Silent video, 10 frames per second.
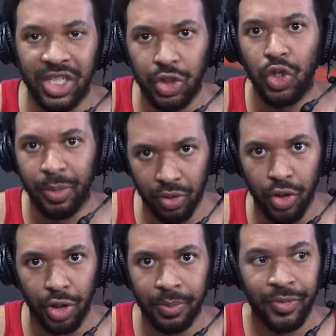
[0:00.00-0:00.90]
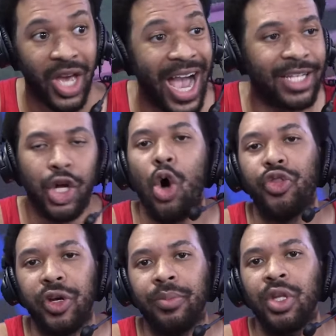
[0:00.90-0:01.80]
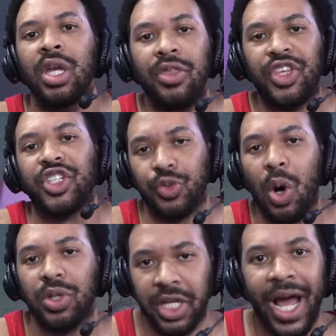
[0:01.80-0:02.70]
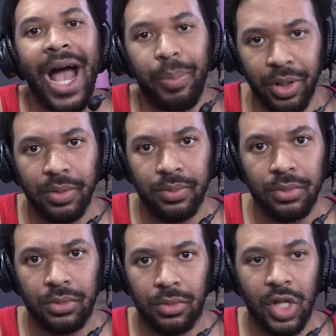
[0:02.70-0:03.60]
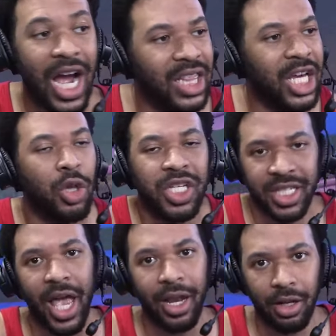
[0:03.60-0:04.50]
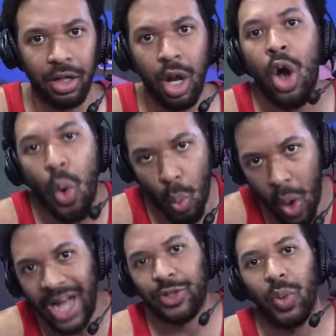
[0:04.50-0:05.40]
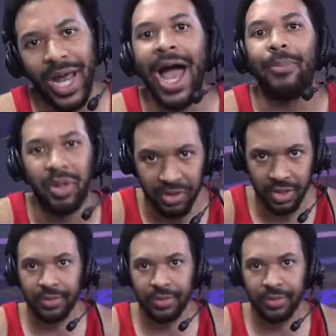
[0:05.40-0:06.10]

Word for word: Scooter Magruder. I told them this is what was going to happen. I literally said, watch what happens.